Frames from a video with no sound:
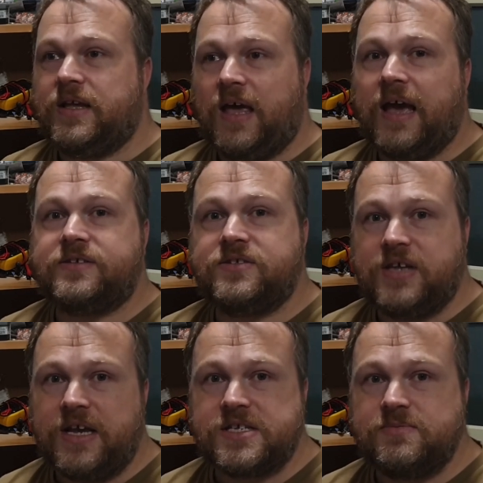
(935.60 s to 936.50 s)
hacked
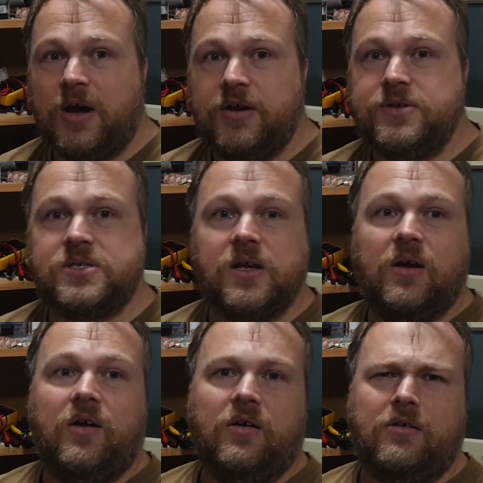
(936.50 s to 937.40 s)
text modes
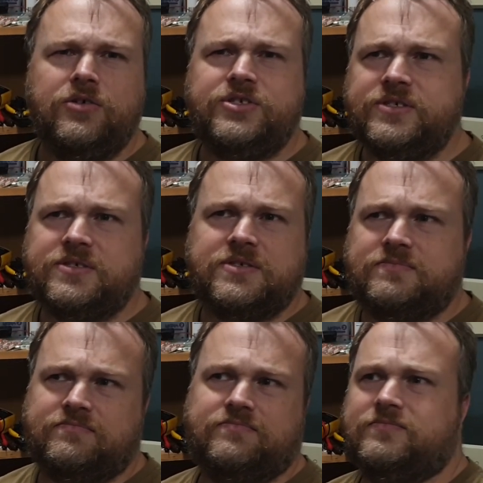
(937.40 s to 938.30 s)
or
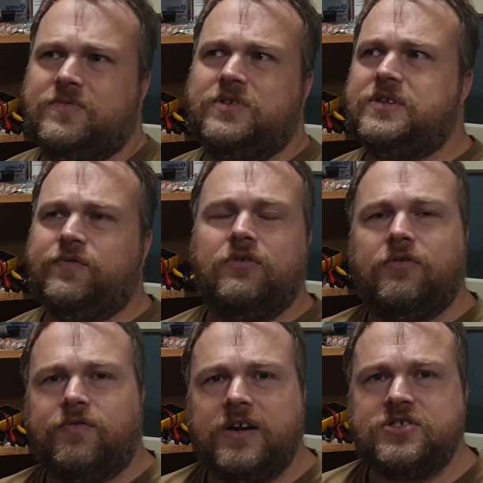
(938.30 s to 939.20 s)
just different
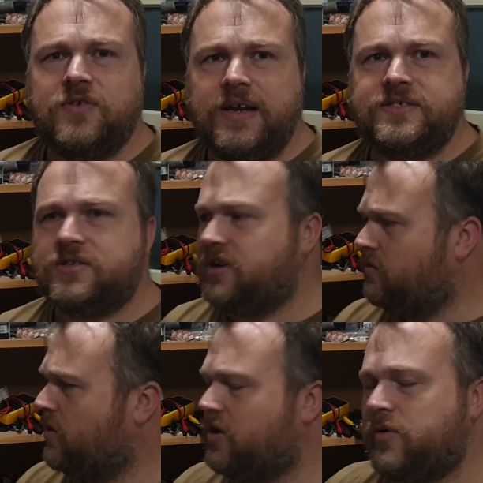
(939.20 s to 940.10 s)
refresh rates that
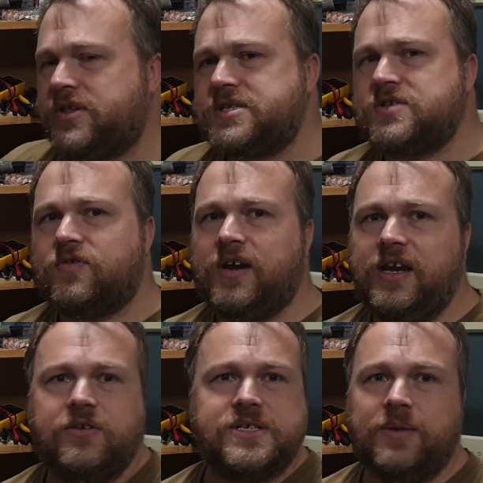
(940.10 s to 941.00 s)
don't work with this
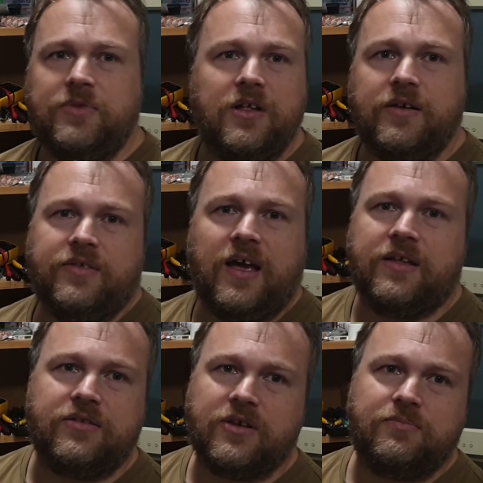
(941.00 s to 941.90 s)
screen or something like
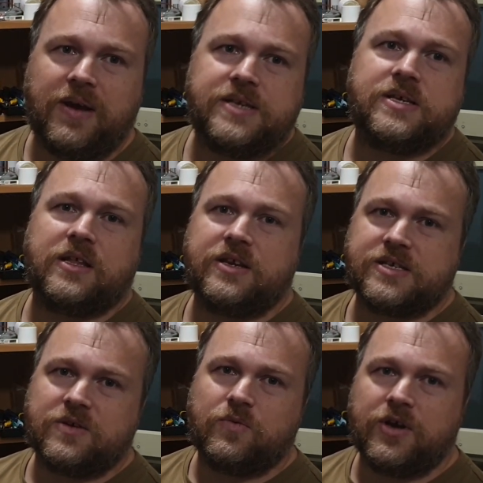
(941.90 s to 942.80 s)
that that basically
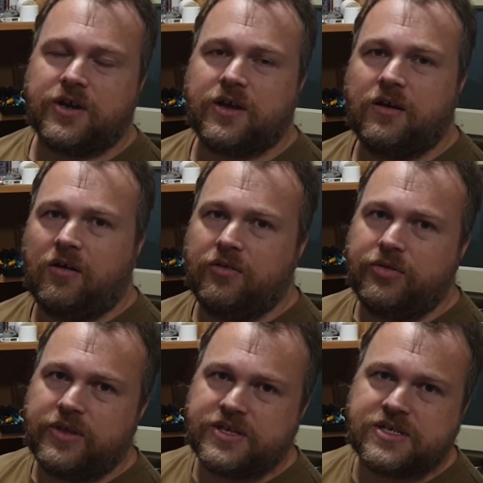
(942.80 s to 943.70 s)
doesn't work
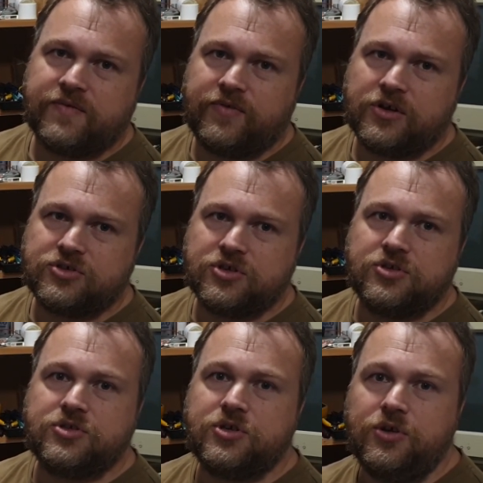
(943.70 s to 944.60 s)
on this
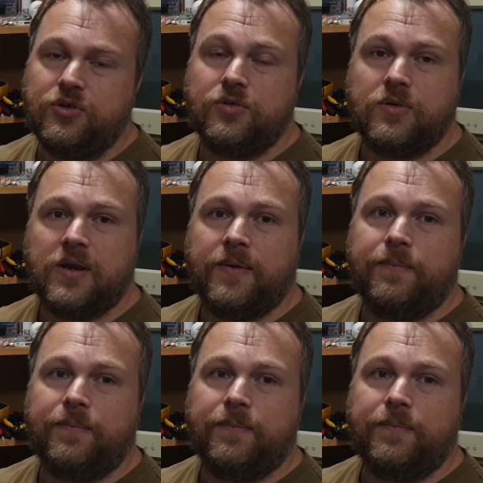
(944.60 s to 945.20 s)
version 2.